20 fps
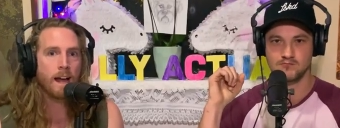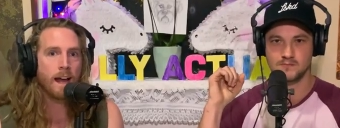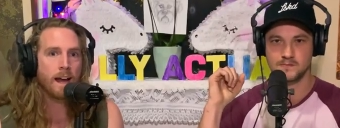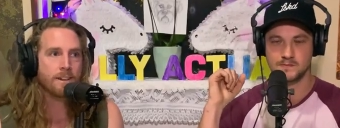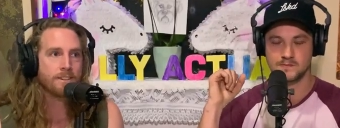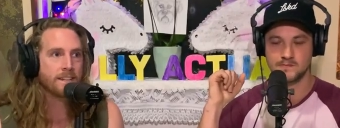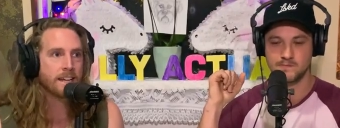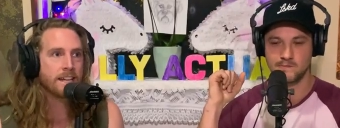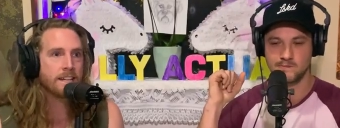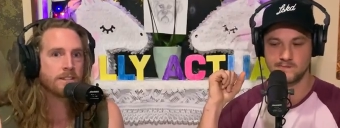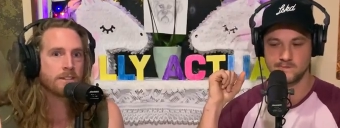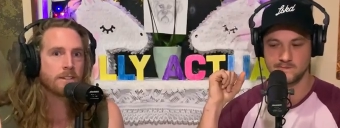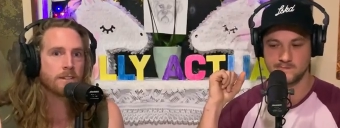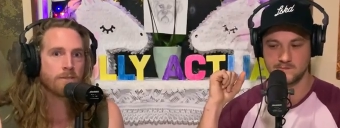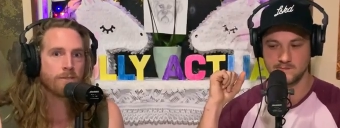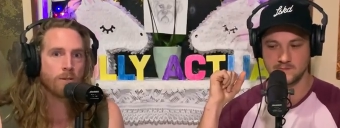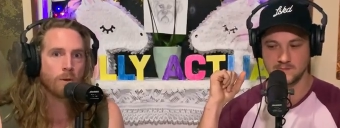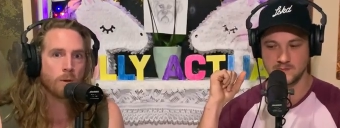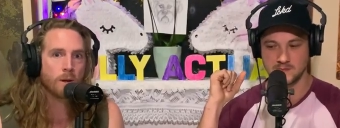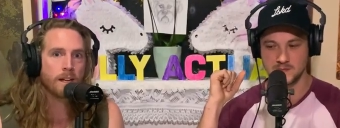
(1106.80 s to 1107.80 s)
Speaker 1: our teacher's
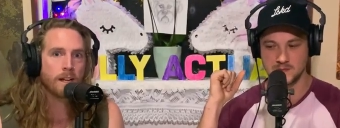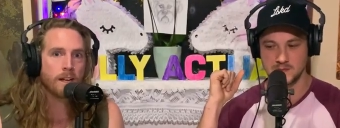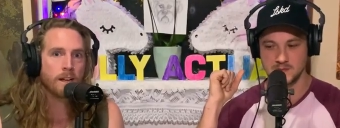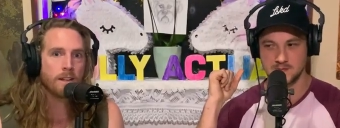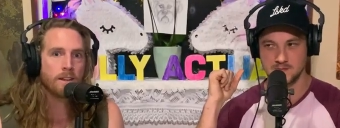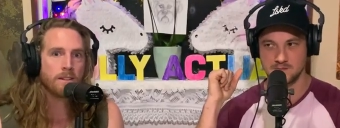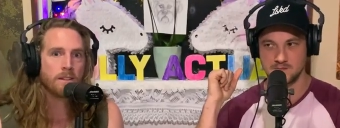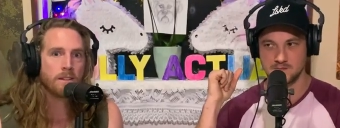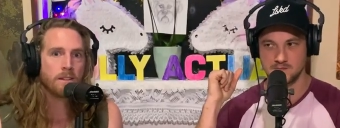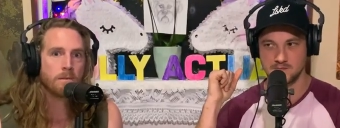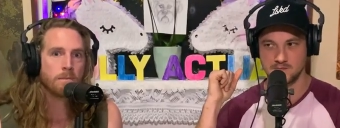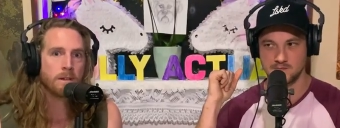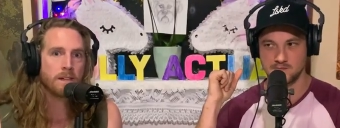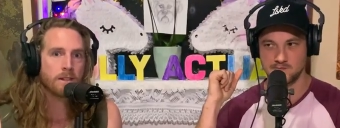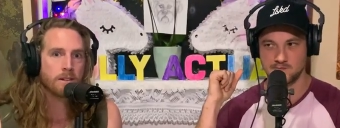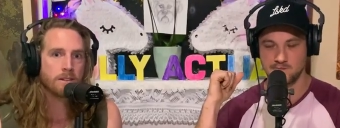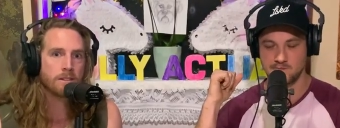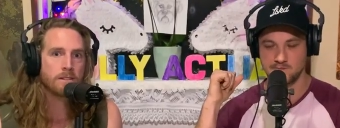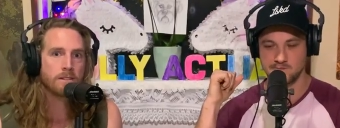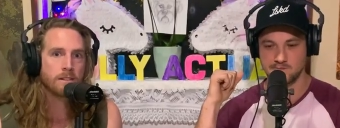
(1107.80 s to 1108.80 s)
40th
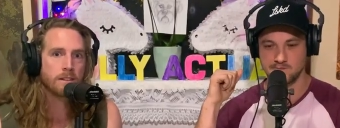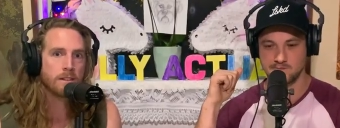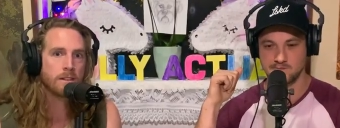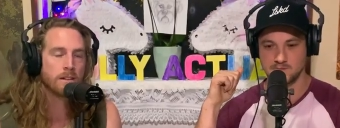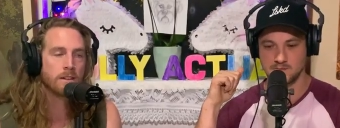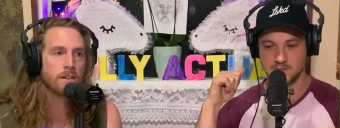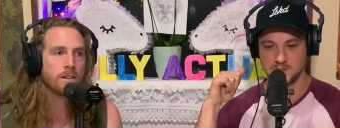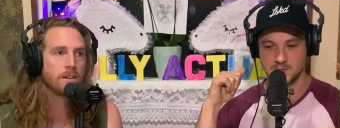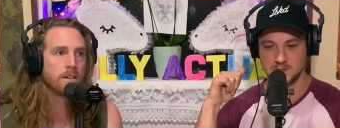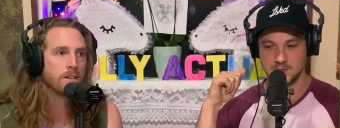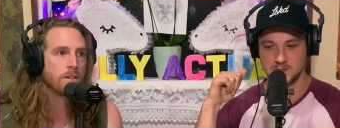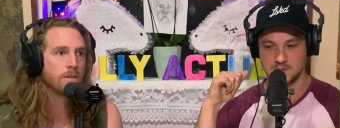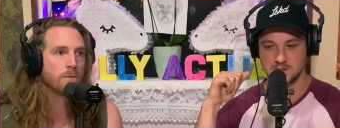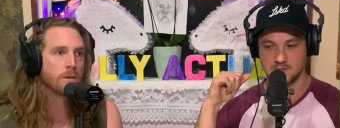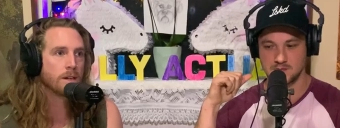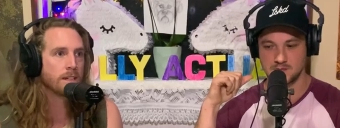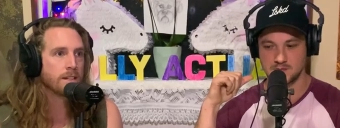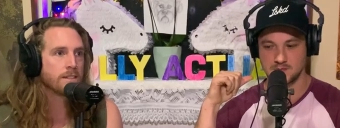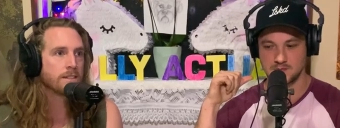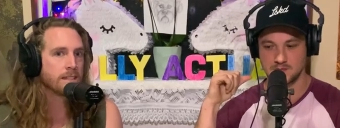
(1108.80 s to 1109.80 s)
because
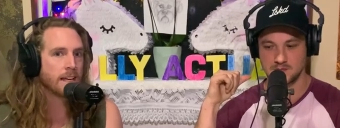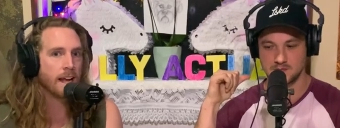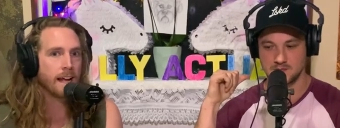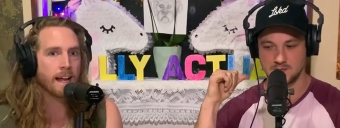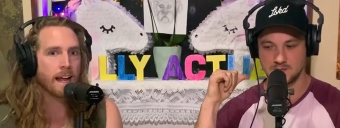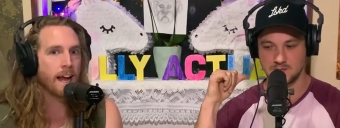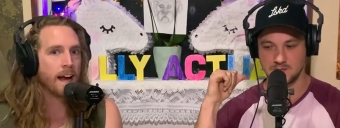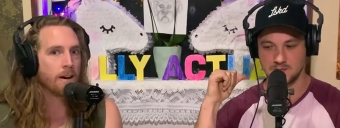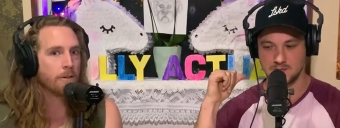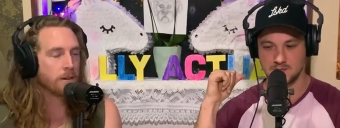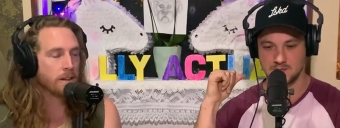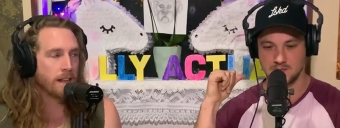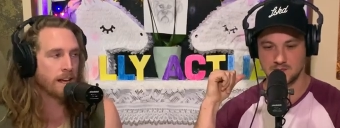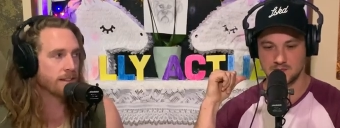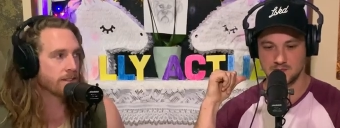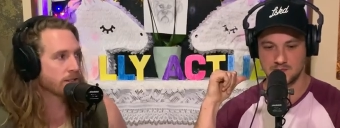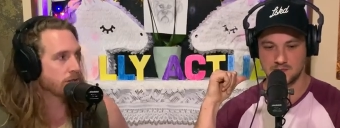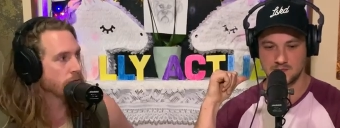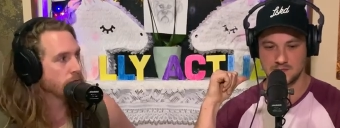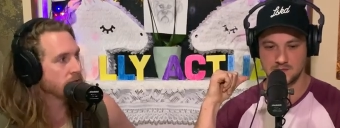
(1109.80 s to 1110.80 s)
we used to hang out with our
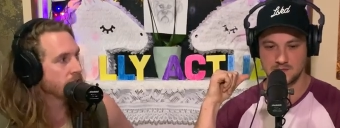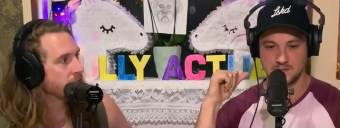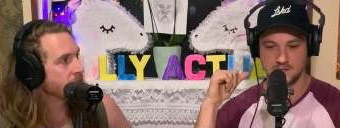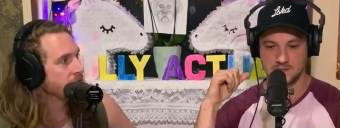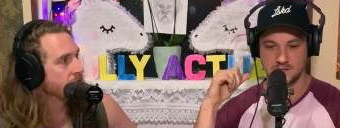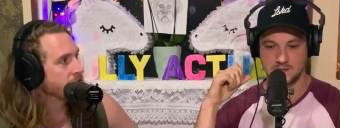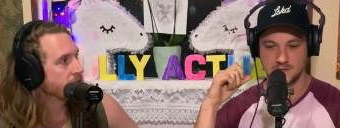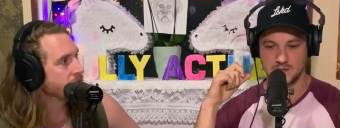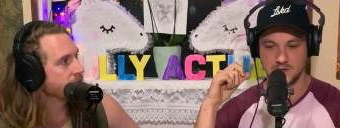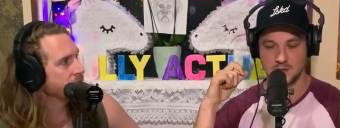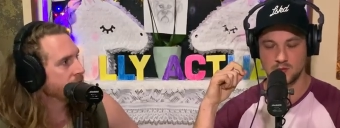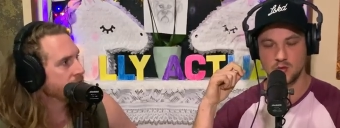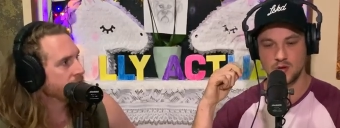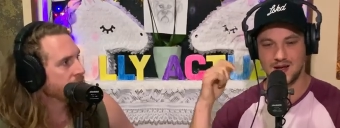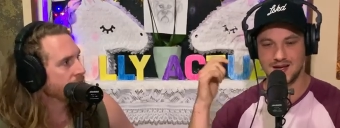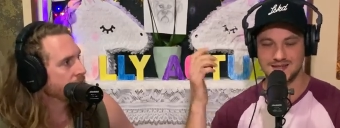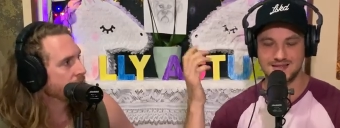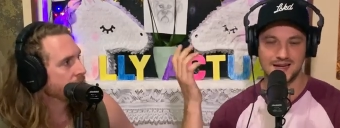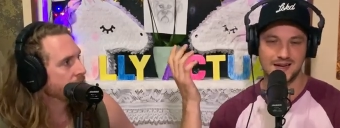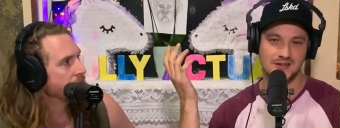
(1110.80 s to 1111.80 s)
school teachers.
Speaker 2: Well,
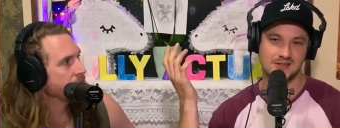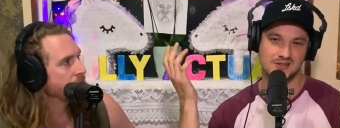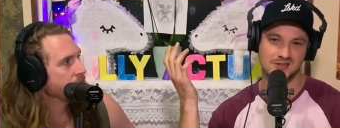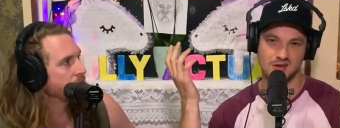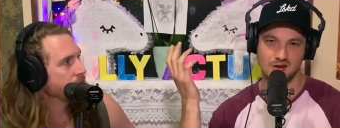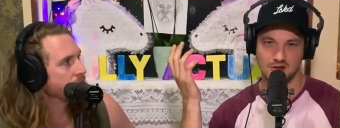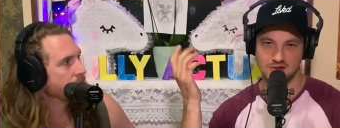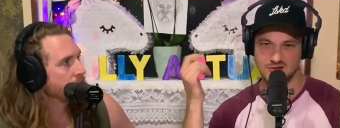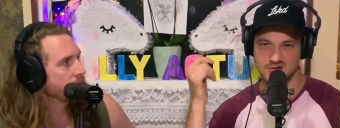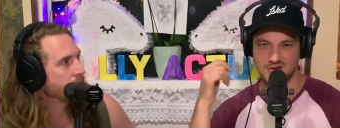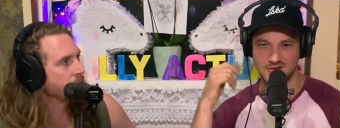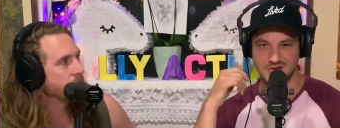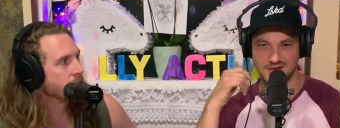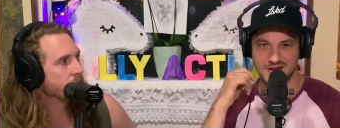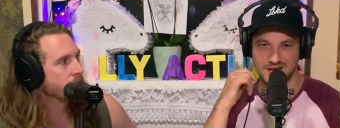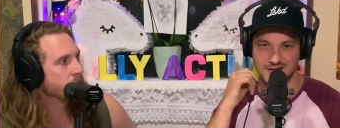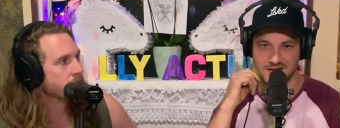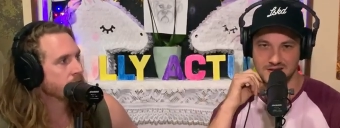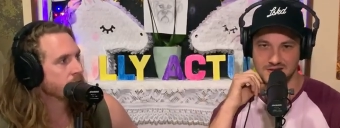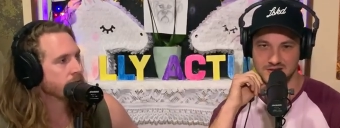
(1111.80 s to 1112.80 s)
our tennis coach, not
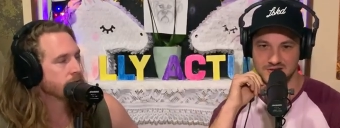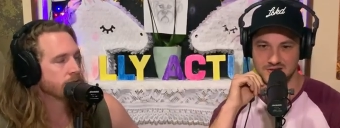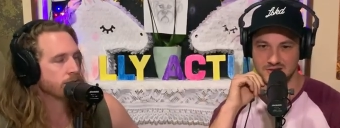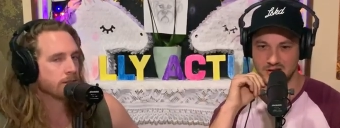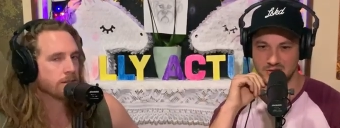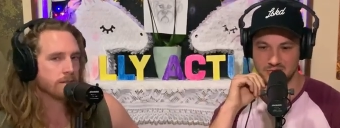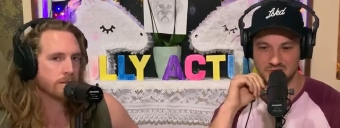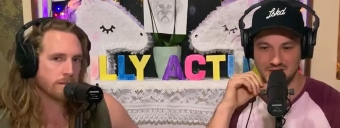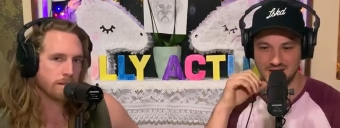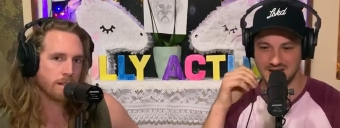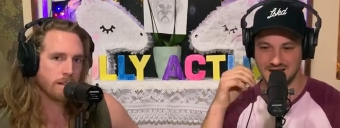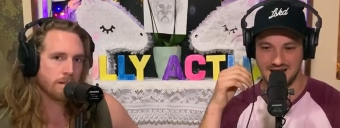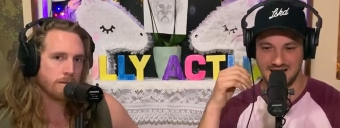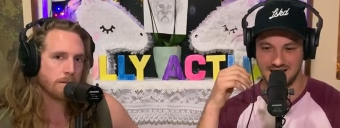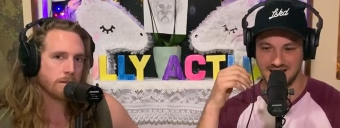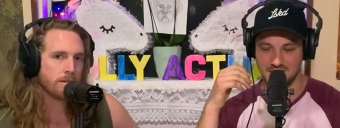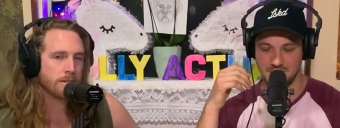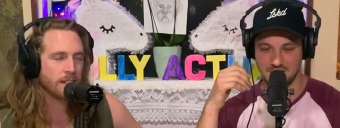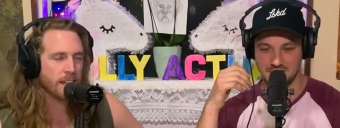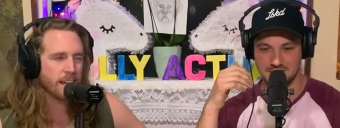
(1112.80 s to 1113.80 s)
really this. We didn't hang
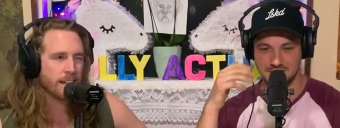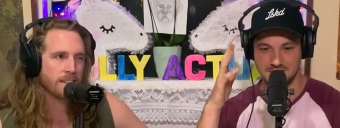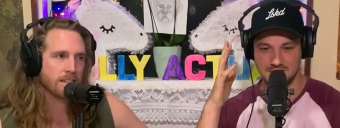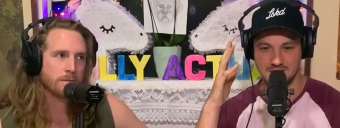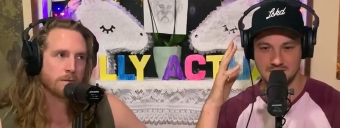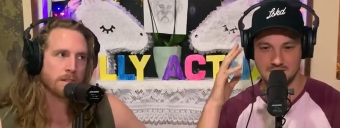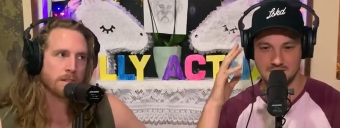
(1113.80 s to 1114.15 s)
out. He had an